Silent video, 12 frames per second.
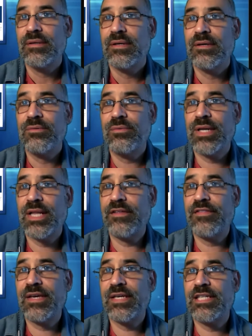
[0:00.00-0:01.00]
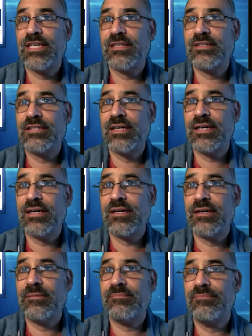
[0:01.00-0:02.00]
Well, I think that,
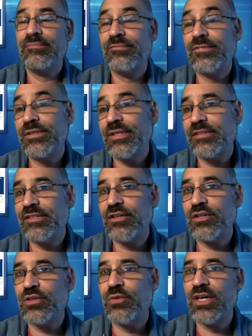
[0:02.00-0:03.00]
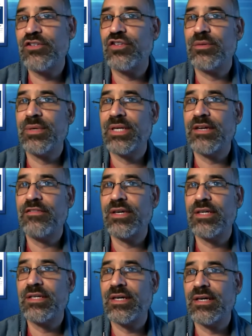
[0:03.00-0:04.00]
that's a good question, but I
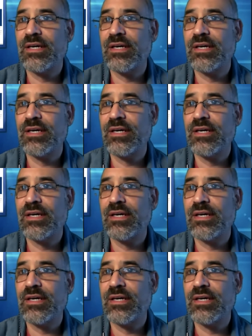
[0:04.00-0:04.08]
think